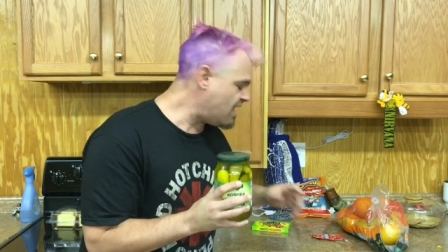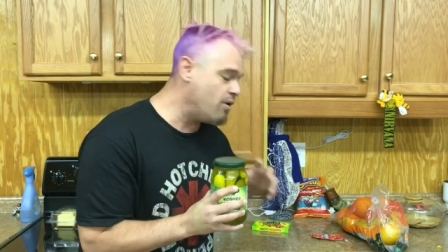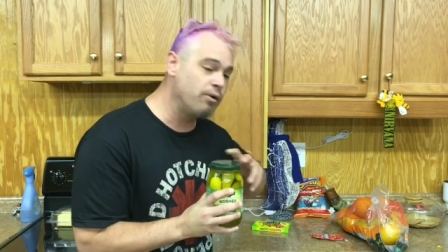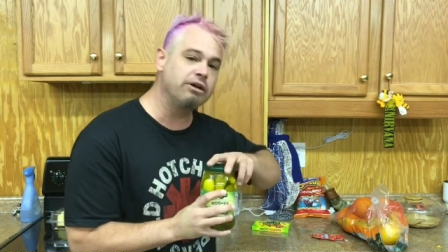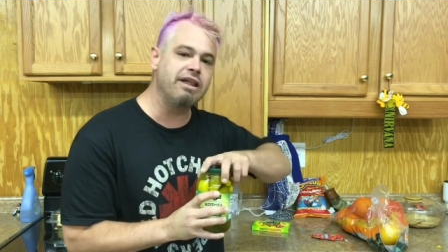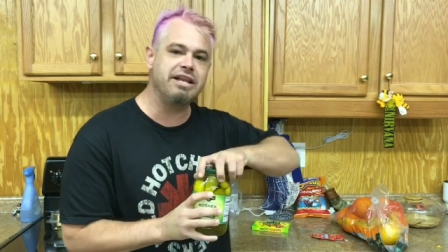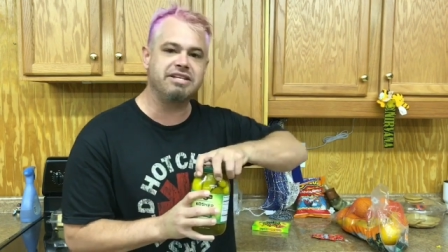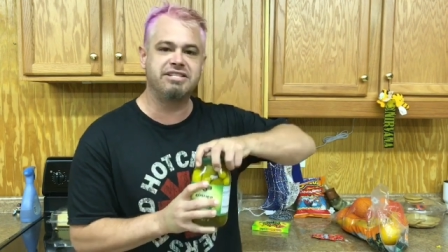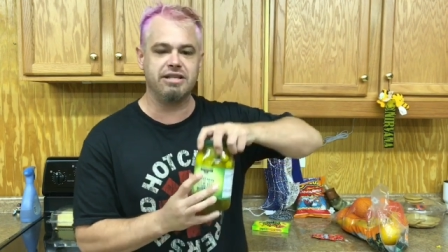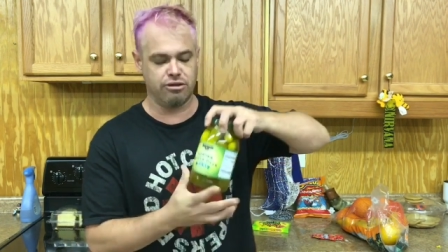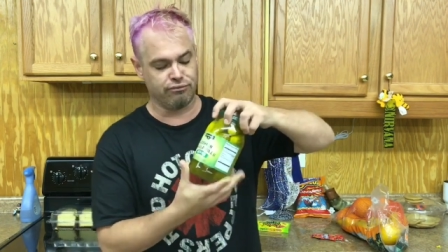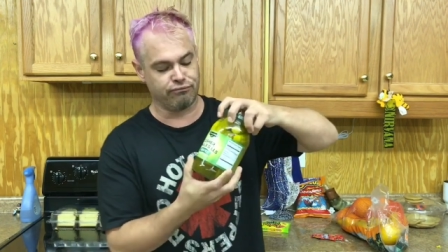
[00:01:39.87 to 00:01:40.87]
and we're going to let it
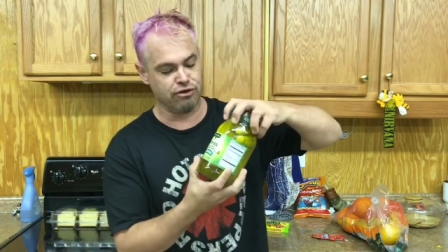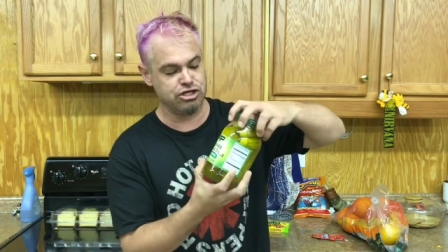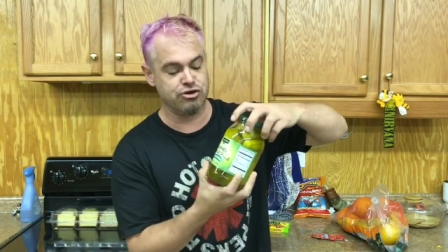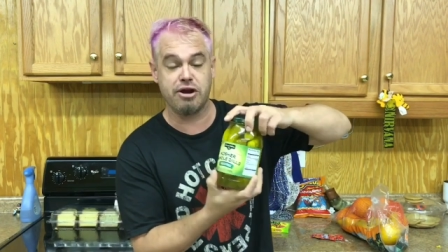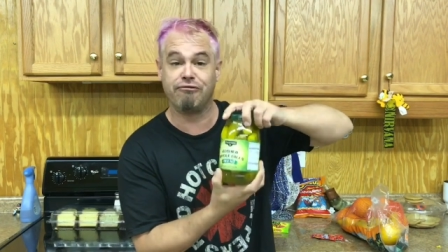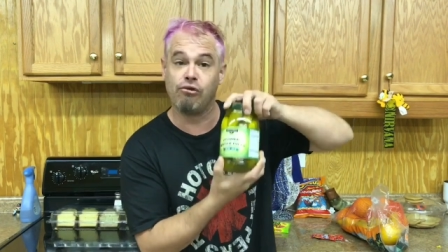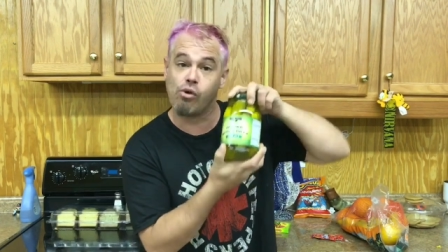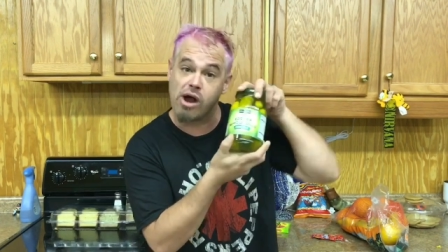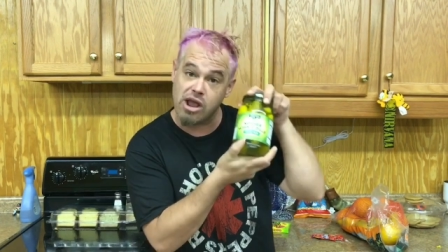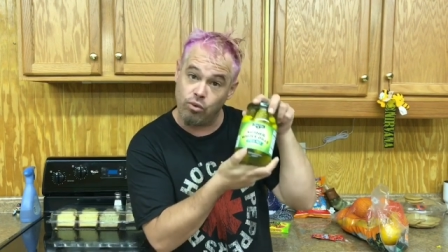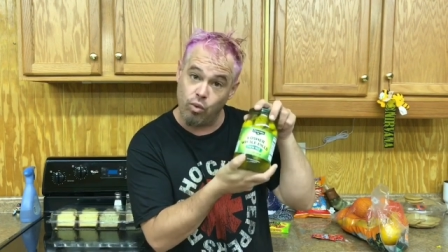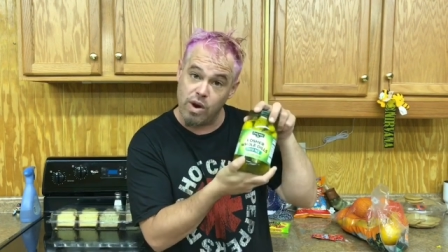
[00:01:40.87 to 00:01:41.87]
sit in the refrigerator
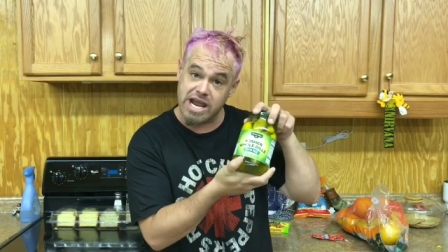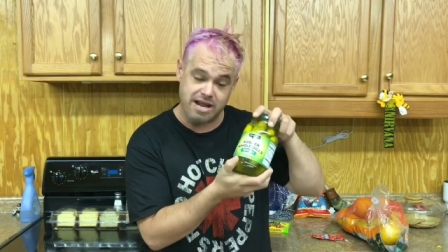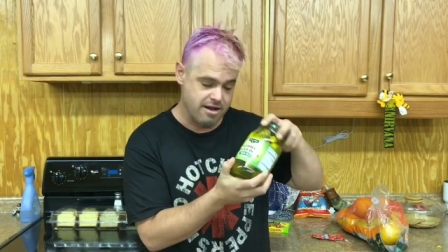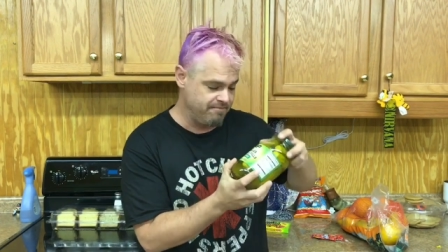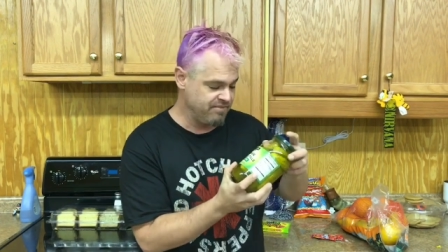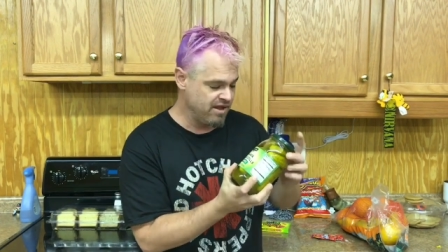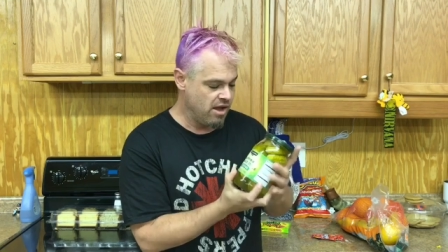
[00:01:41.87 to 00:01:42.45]
for a week.